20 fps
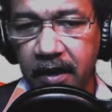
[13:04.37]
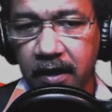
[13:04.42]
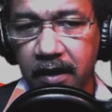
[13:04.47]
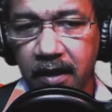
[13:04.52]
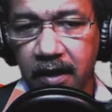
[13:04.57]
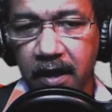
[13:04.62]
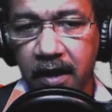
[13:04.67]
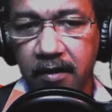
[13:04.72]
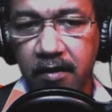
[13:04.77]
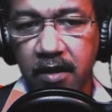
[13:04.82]
and
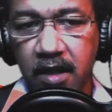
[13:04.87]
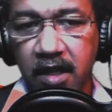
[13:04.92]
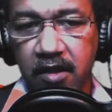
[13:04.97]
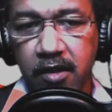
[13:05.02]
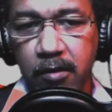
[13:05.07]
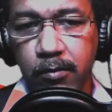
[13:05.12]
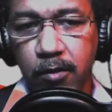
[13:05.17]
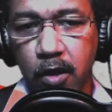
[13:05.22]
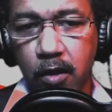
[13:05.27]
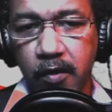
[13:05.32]
to let them
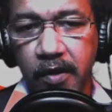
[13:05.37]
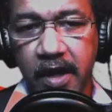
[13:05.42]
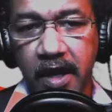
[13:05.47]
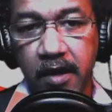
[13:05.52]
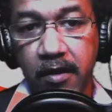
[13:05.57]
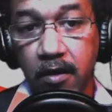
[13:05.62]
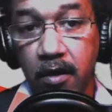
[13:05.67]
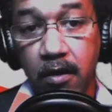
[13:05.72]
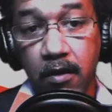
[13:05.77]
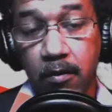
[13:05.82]
know that
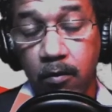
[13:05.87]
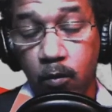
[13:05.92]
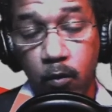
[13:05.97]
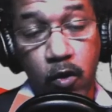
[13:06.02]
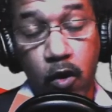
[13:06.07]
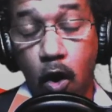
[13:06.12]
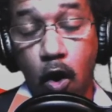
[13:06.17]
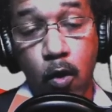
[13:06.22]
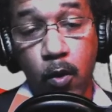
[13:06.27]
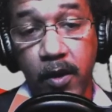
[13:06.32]
we're
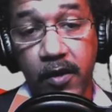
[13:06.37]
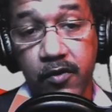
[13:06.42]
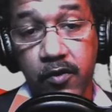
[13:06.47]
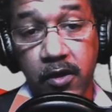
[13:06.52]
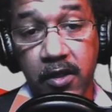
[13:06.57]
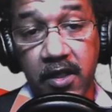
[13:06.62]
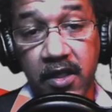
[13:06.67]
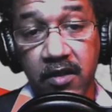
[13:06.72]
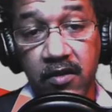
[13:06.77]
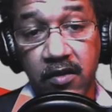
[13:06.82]
always going to
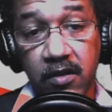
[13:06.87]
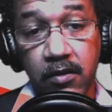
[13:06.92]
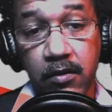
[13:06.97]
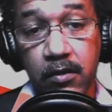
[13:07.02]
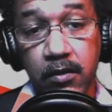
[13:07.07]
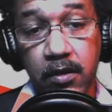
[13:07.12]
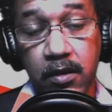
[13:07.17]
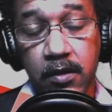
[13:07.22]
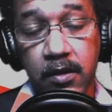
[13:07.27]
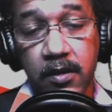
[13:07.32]
continue to
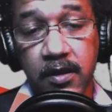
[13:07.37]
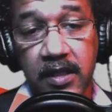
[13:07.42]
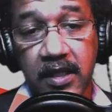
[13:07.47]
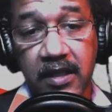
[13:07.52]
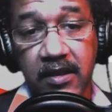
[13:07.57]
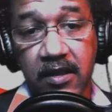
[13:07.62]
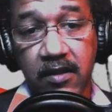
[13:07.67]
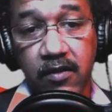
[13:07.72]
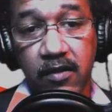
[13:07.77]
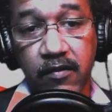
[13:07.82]
get this
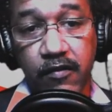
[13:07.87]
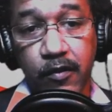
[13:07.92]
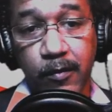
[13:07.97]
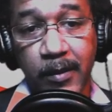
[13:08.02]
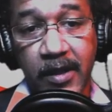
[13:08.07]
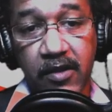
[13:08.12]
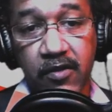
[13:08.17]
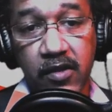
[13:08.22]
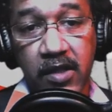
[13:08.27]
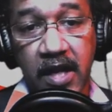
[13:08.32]

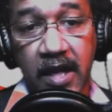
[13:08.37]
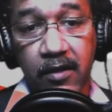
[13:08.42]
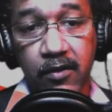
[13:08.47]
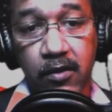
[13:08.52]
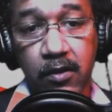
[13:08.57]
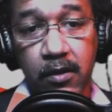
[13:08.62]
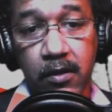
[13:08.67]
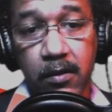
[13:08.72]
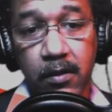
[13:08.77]
information out to you,